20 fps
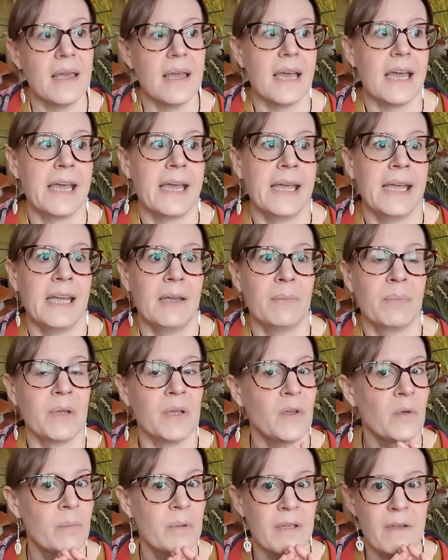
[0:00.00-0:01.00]
but
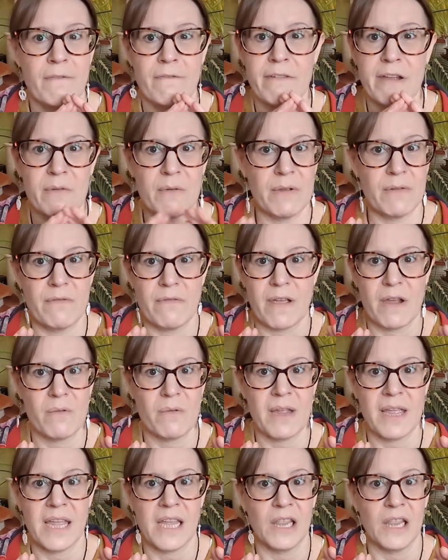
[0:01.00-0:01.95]
it'll be a very, very